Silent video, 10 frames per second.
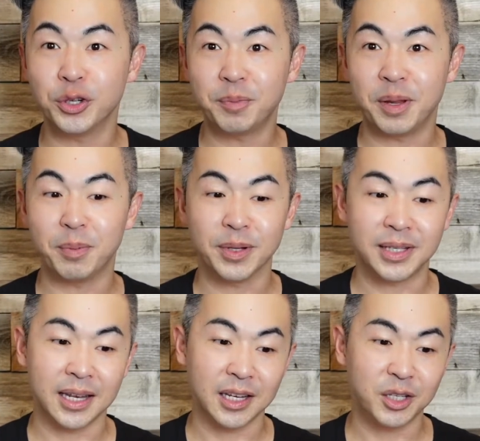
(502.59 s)
the people
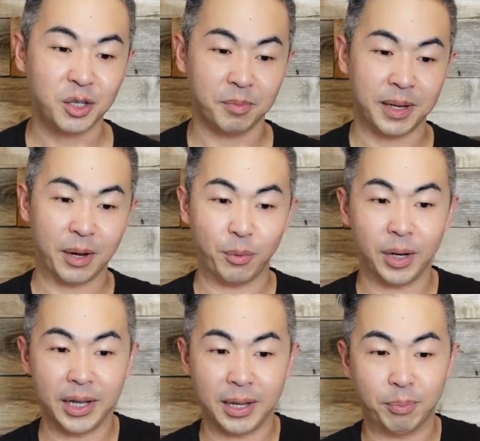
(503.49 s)
send this to me. I
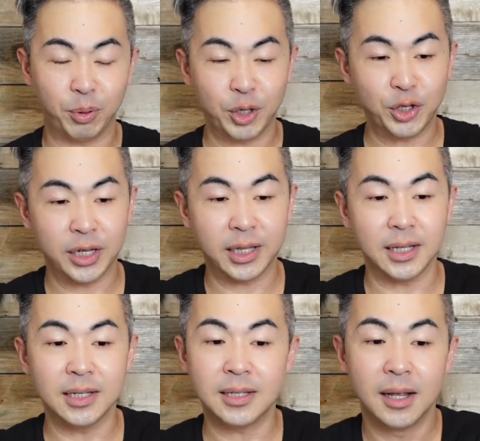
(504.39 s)
really appreciate
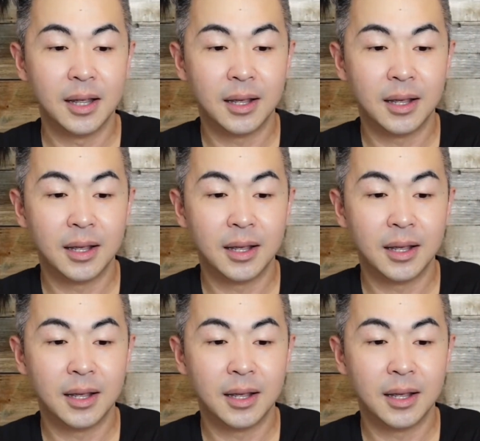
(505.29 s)
this.